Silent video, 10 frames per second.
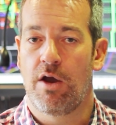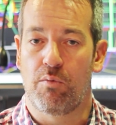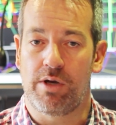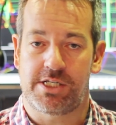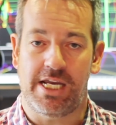
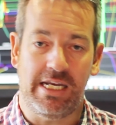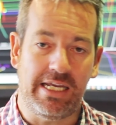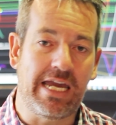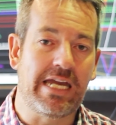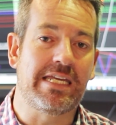which
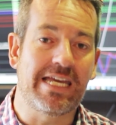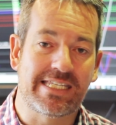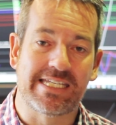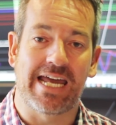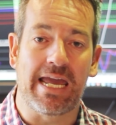it hit
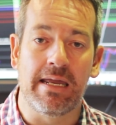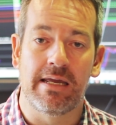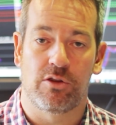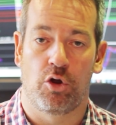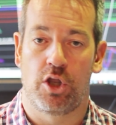yesterday
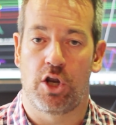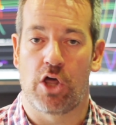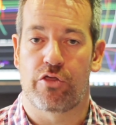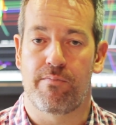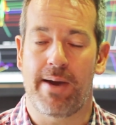on the
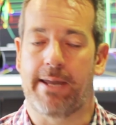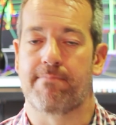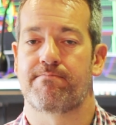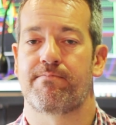9th of May.